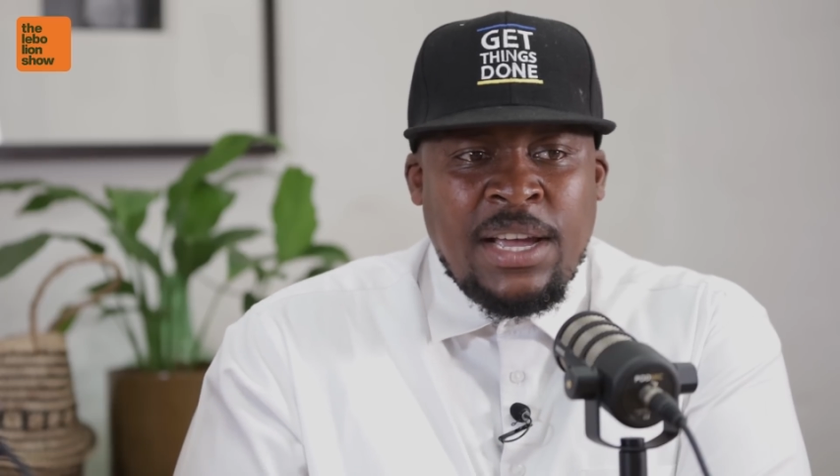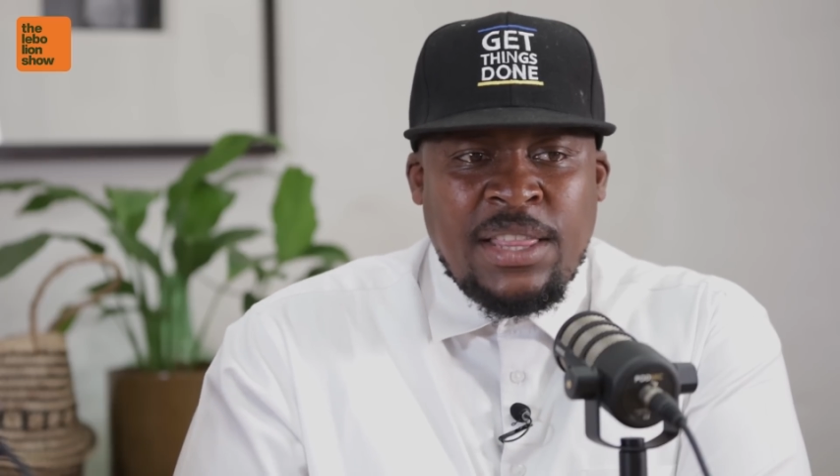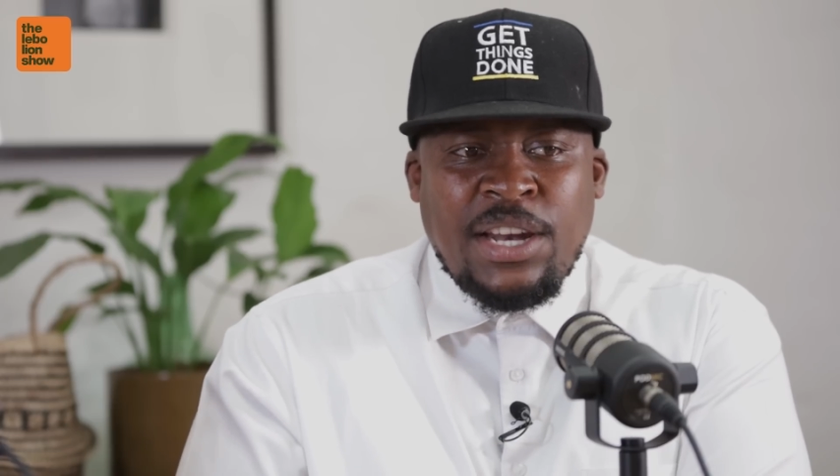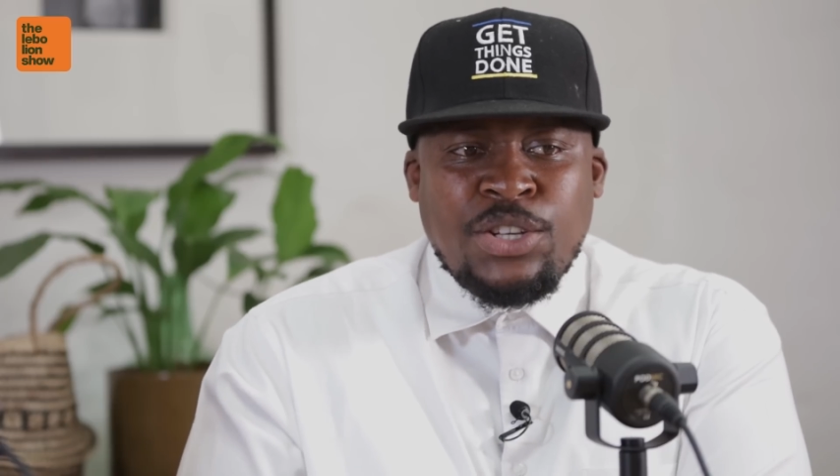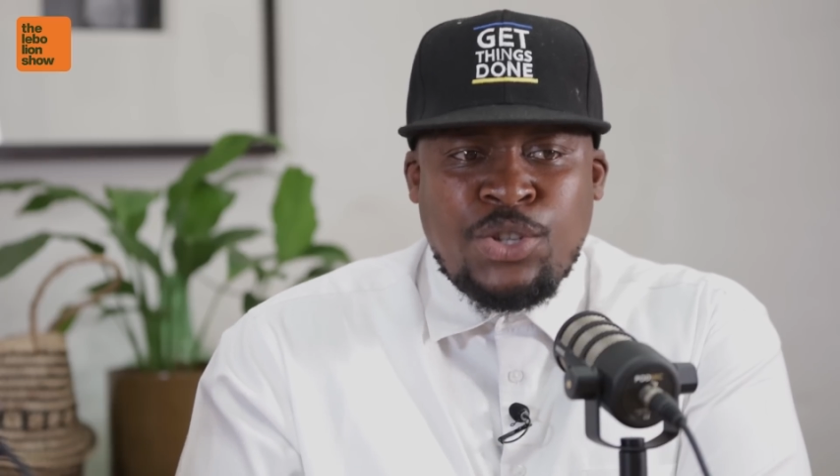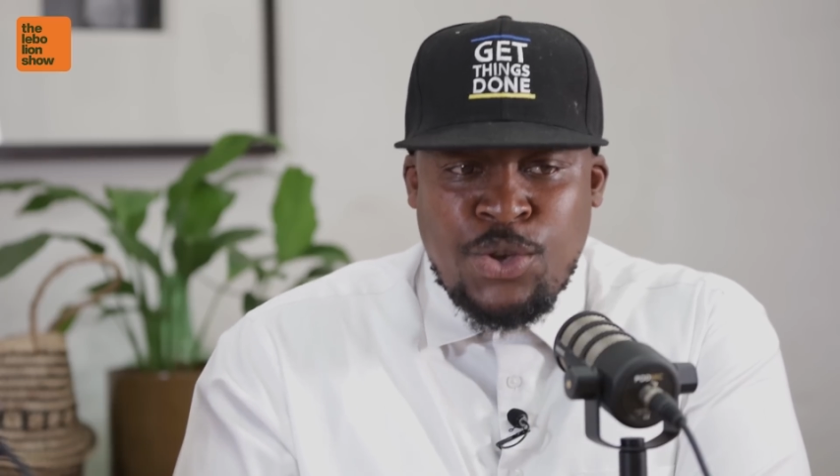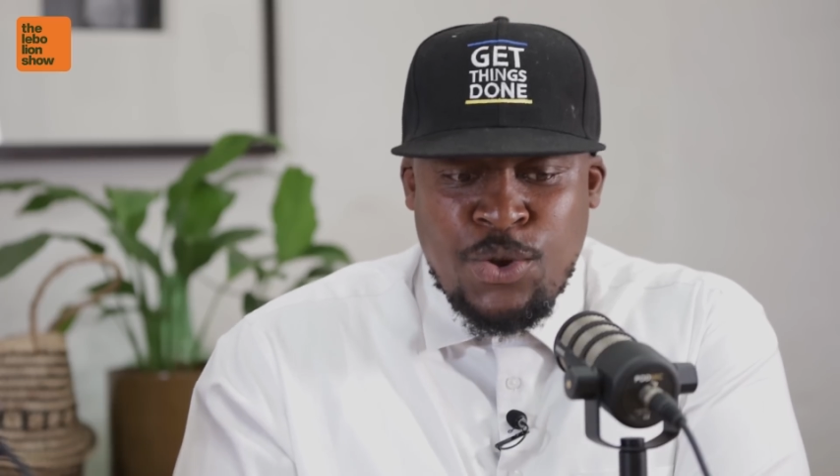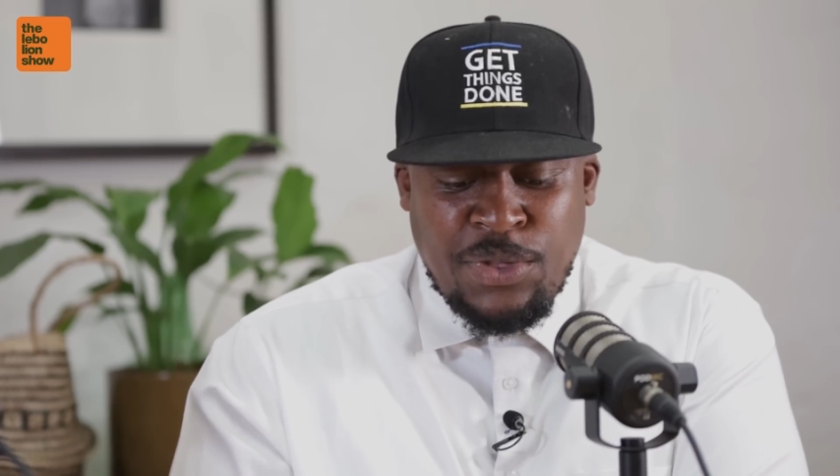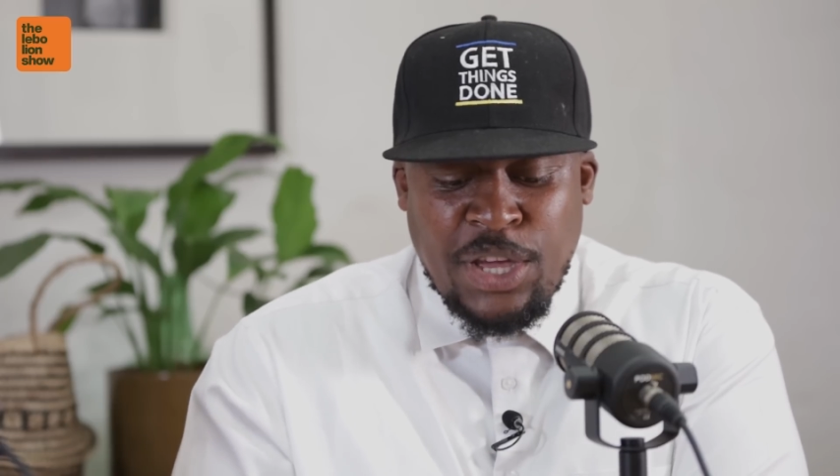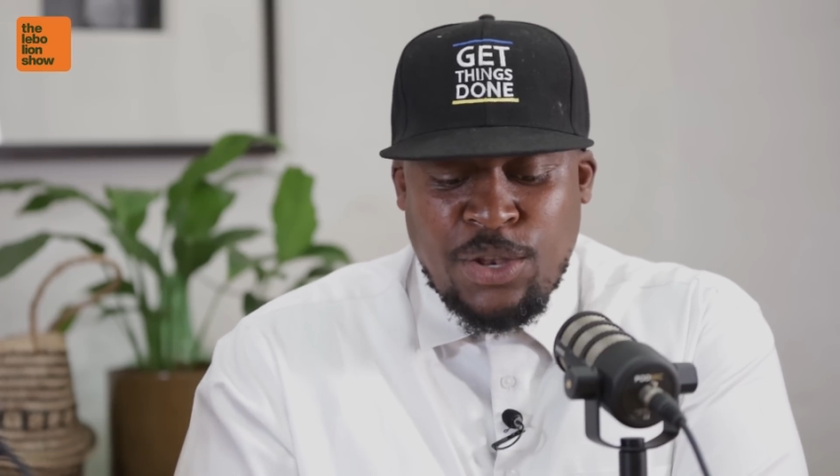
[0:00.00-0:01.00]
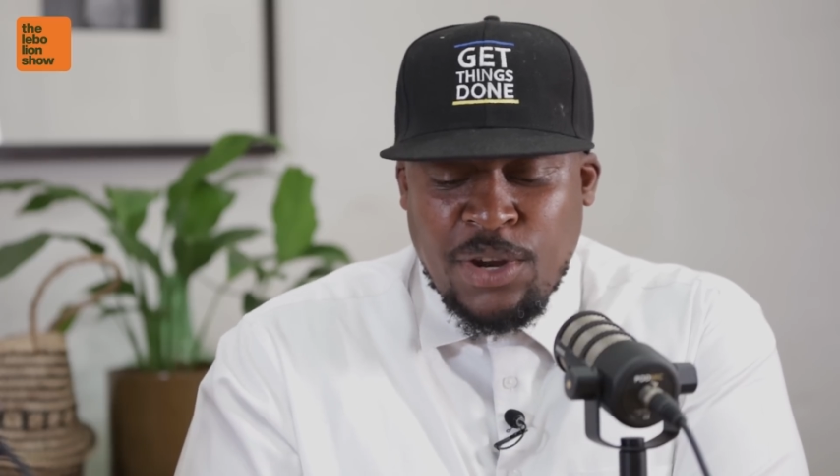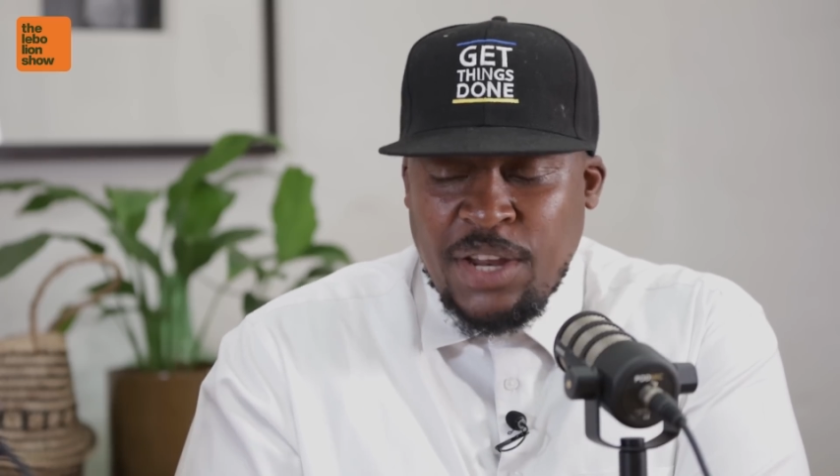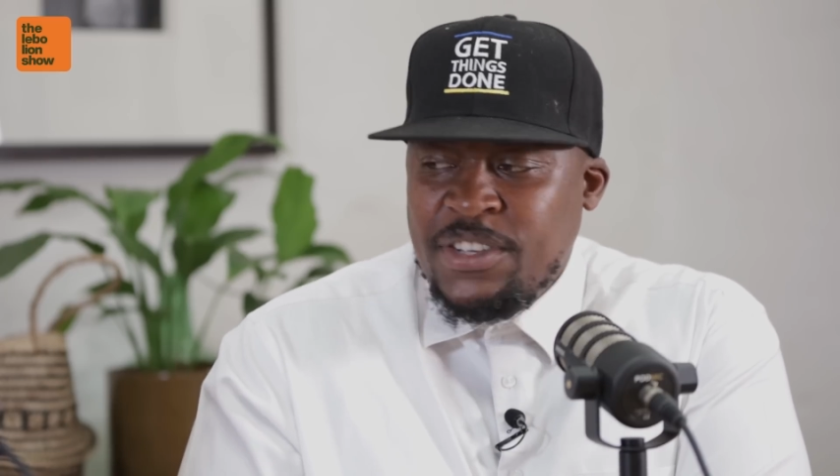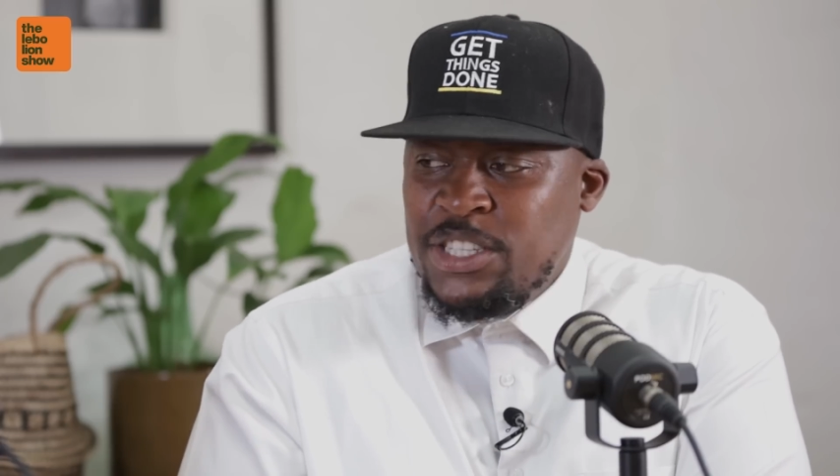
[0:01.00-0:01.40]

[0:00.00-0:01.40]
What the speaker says: that are skewed, that don't even